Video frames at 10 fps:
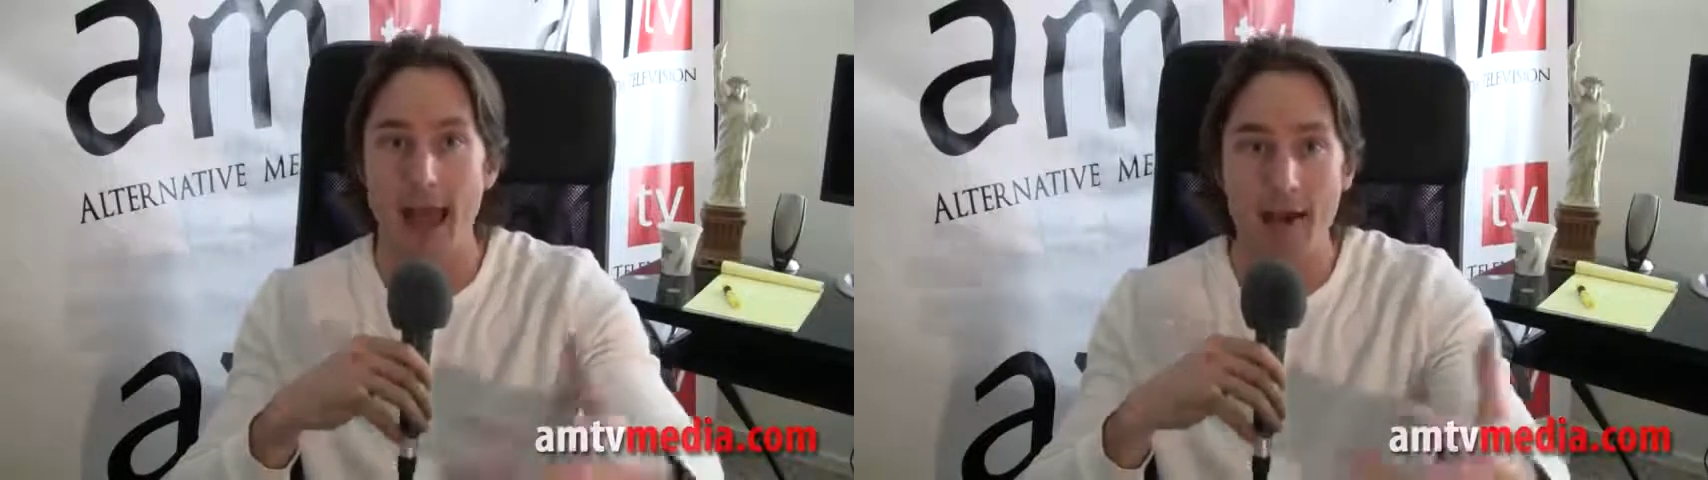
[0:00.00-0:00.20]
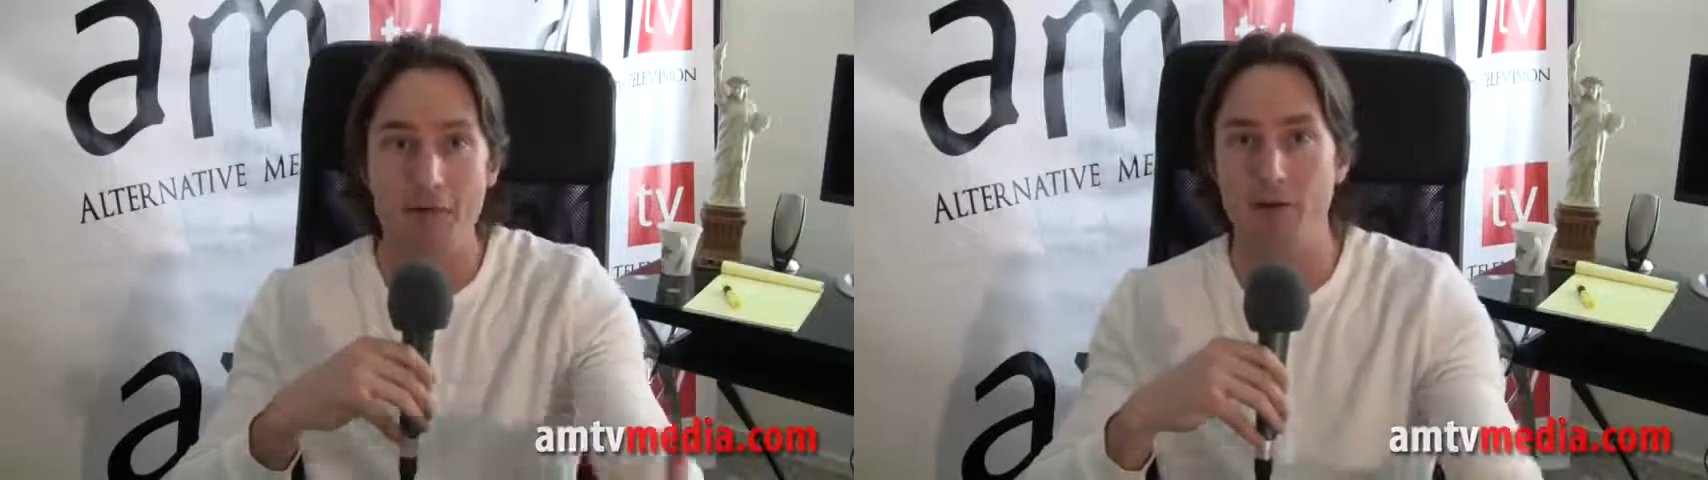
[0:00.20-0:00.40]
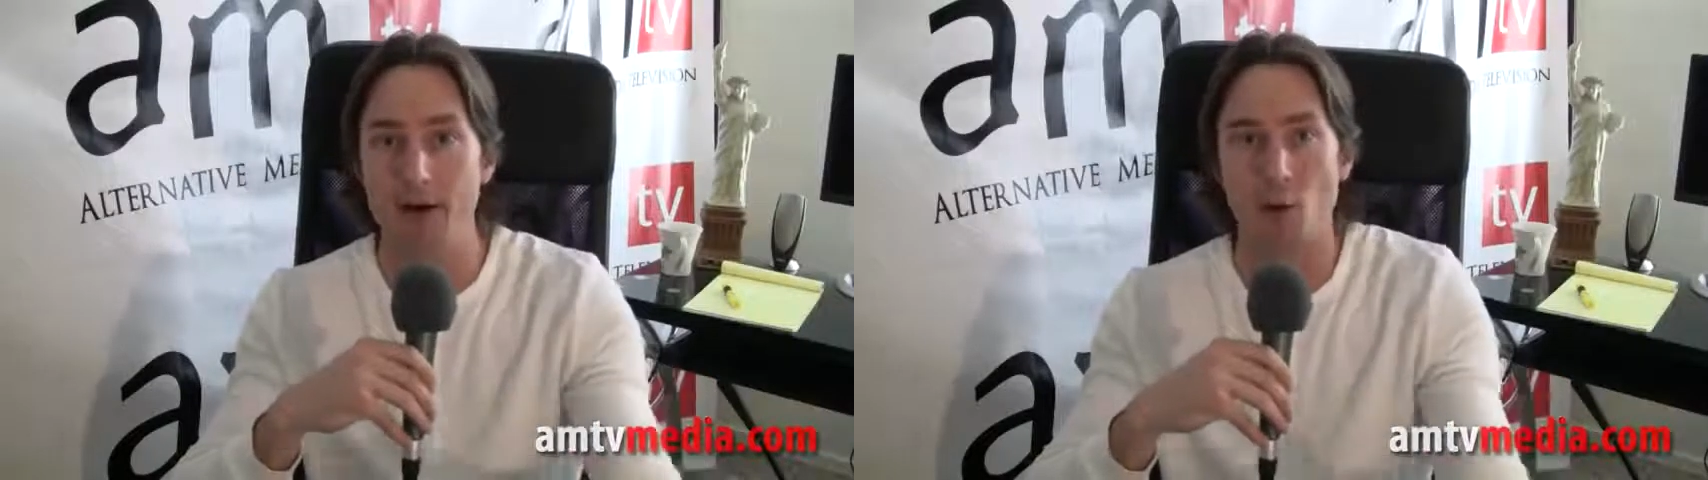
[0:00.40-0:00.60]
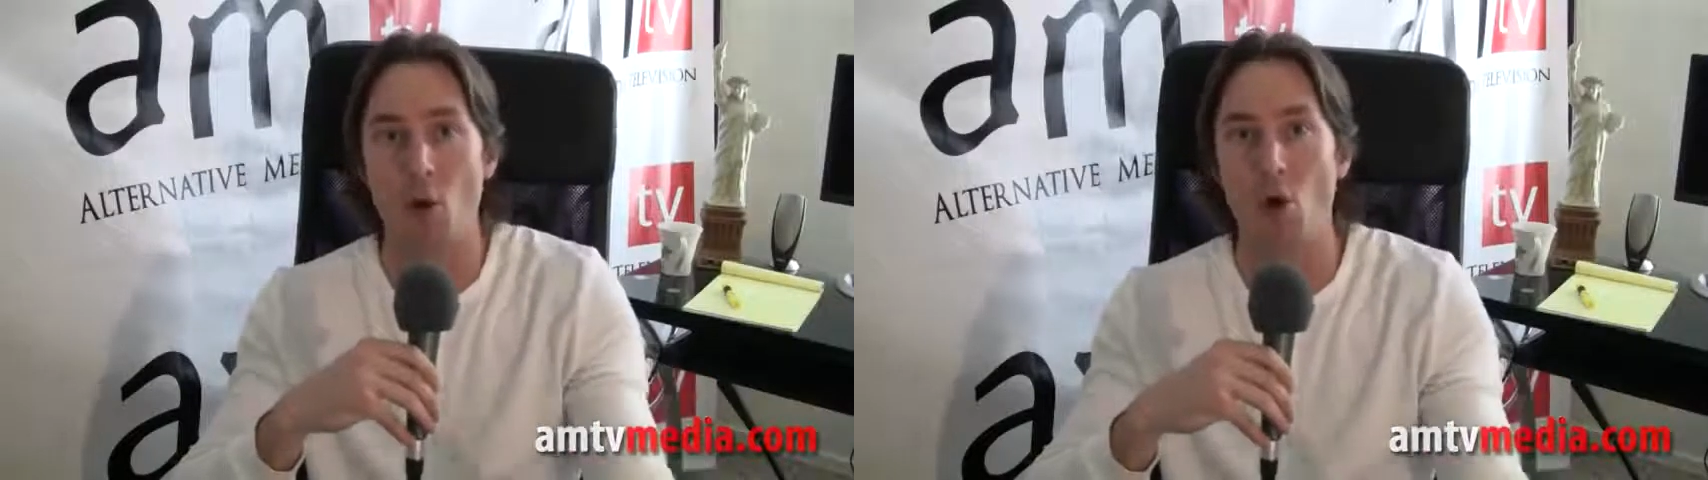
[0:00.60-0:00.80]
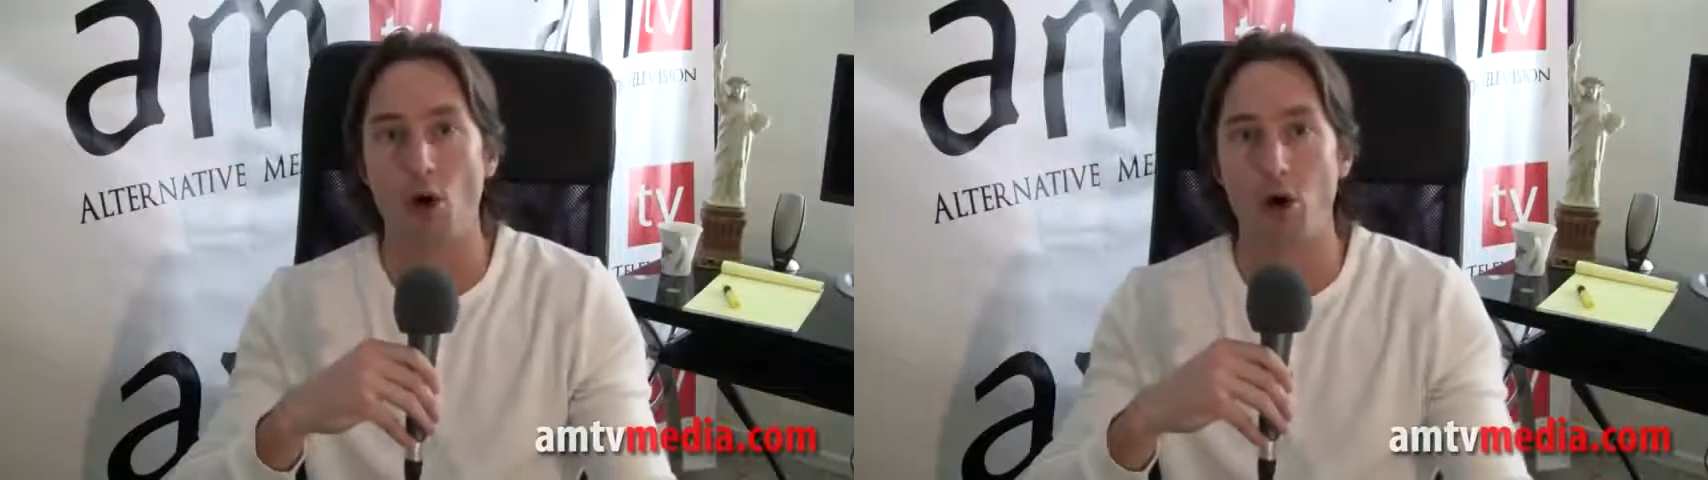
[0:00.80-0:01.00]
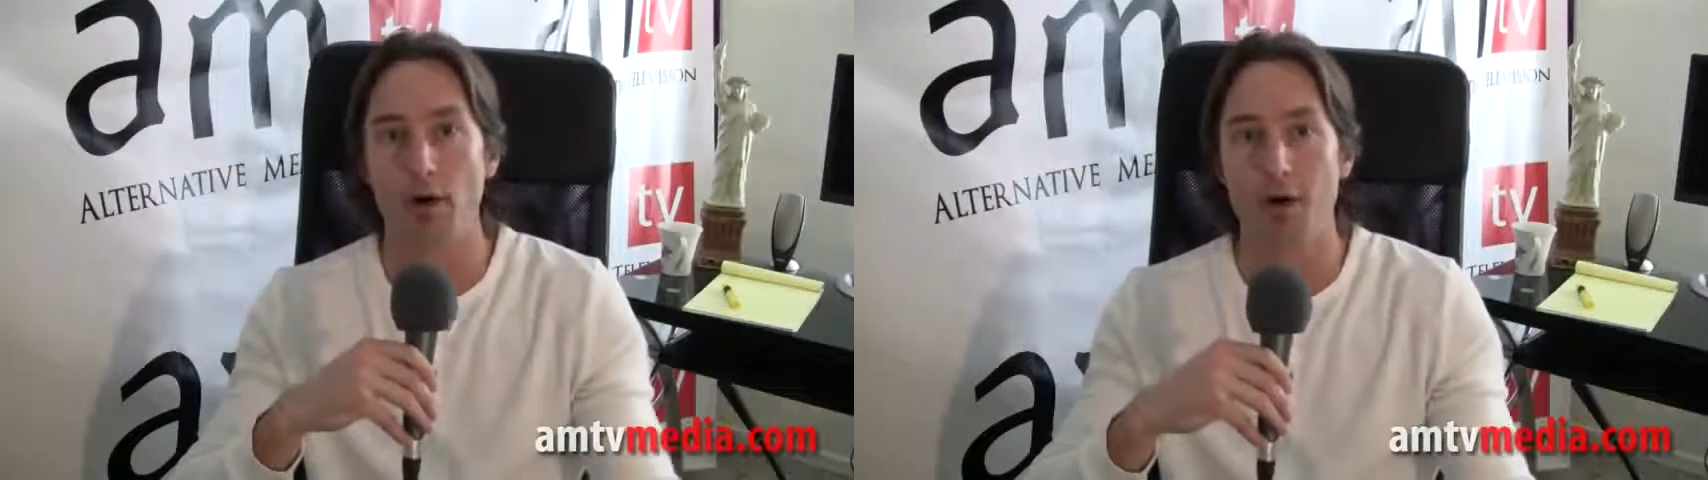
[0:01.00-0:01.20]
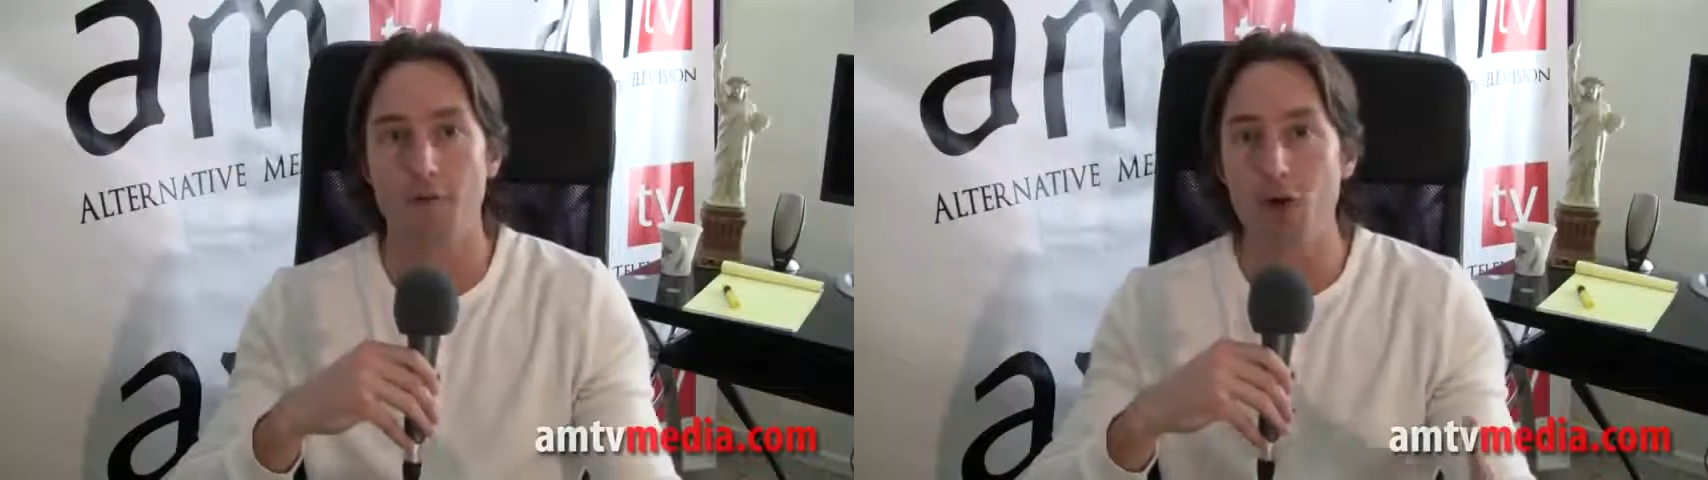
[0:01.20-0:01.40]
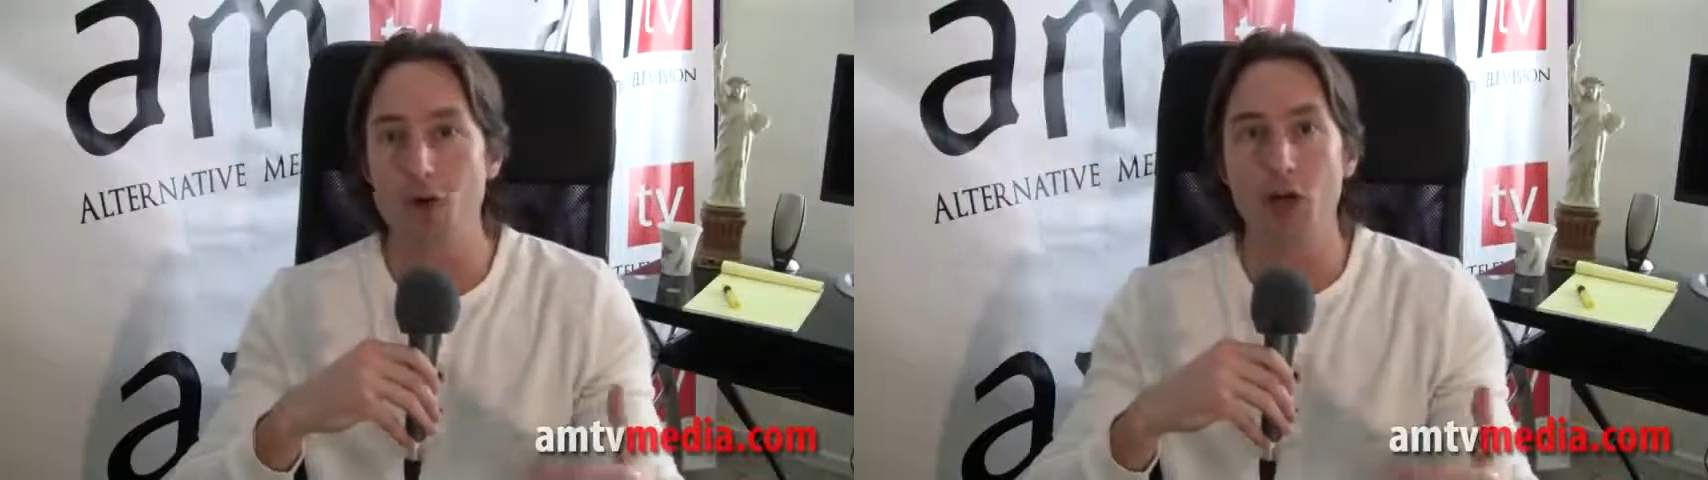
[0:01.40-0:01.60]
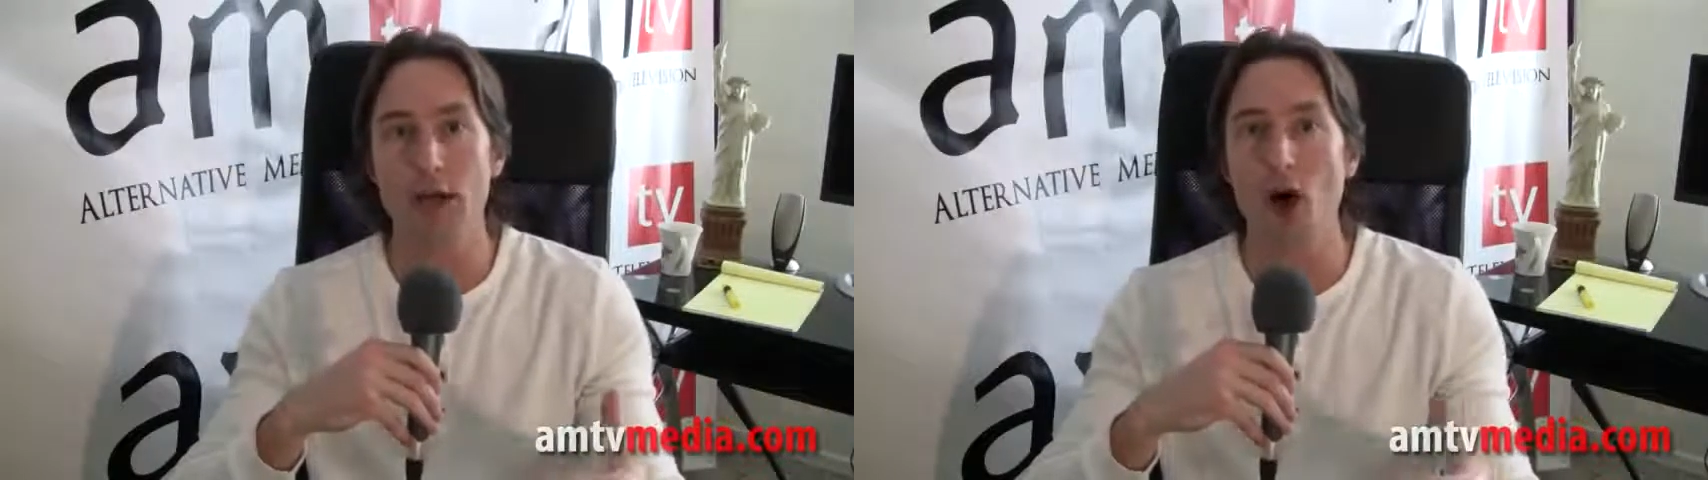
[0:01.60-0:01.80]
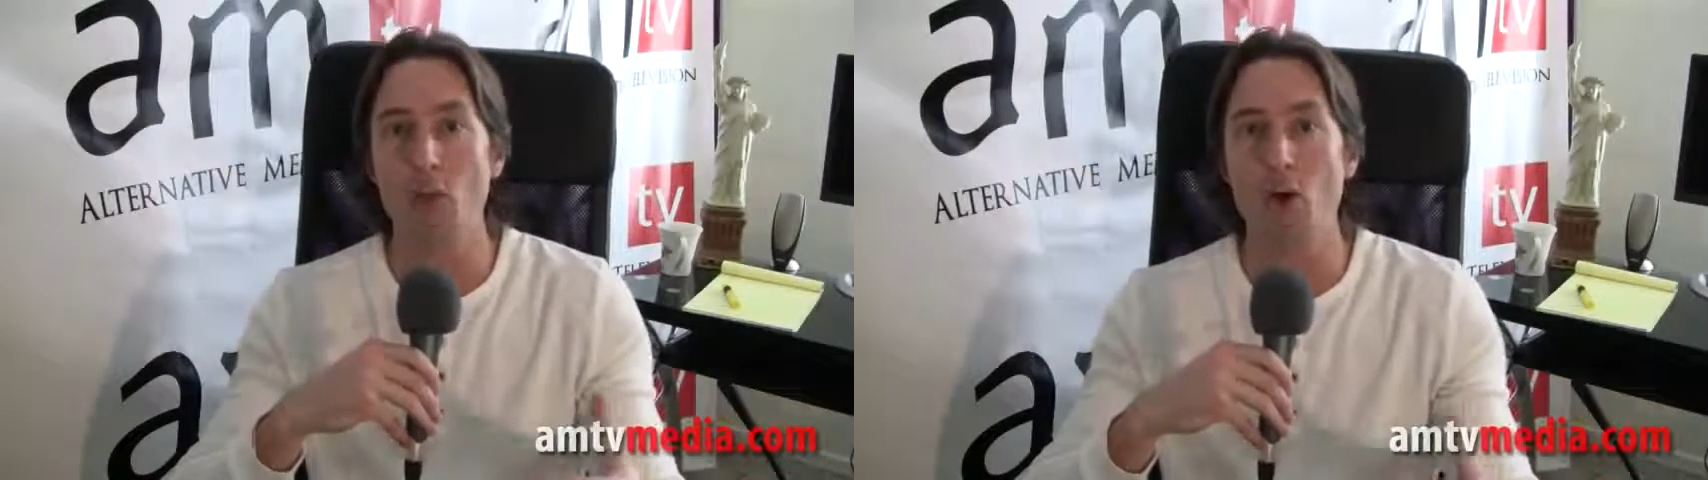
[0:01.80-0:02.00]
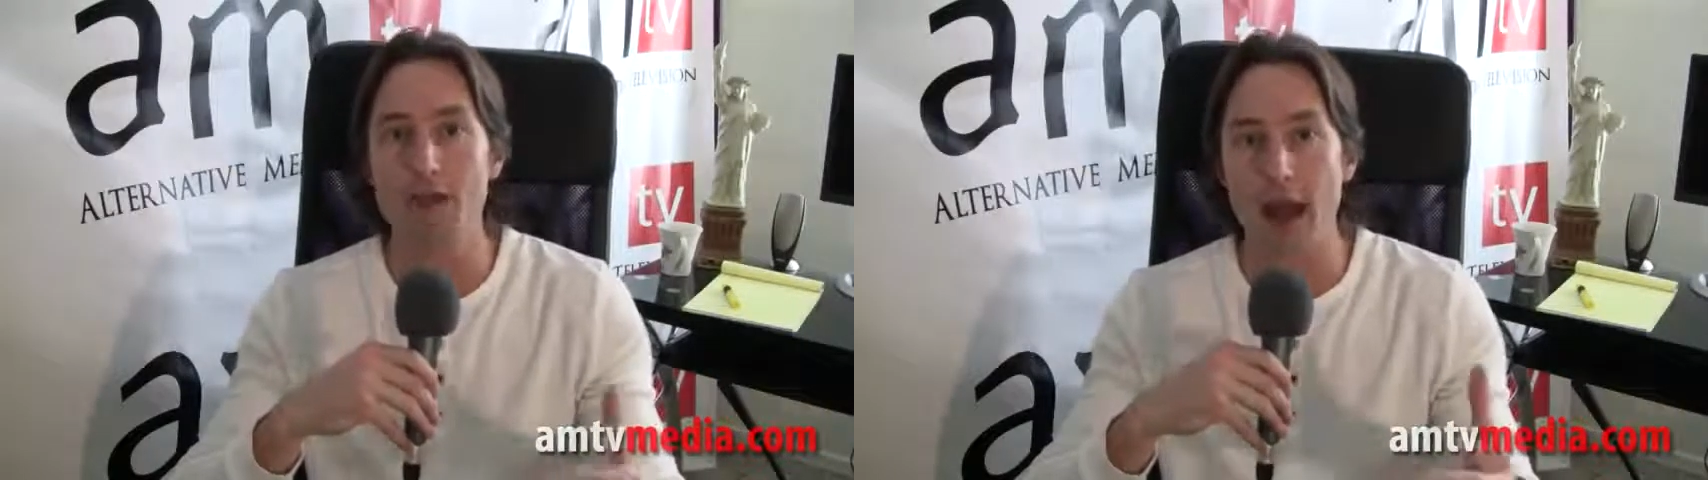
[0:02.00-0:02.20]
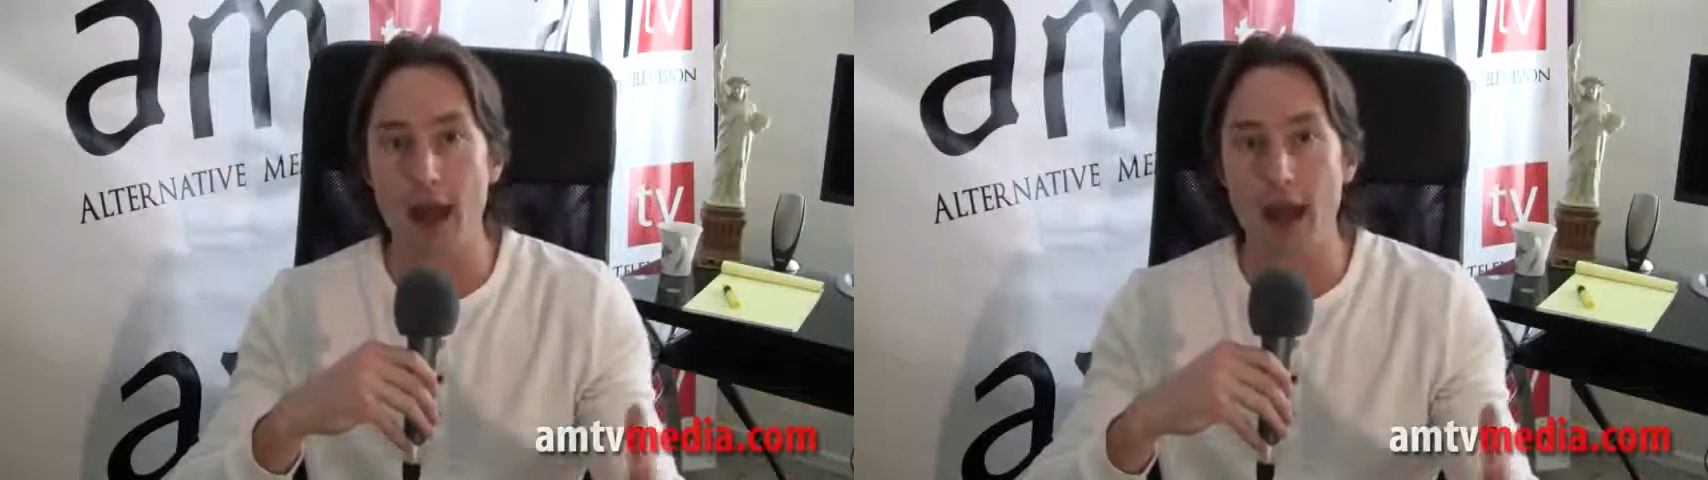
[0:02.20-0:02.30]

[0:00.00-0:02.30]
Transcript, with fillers: every war, virtually almost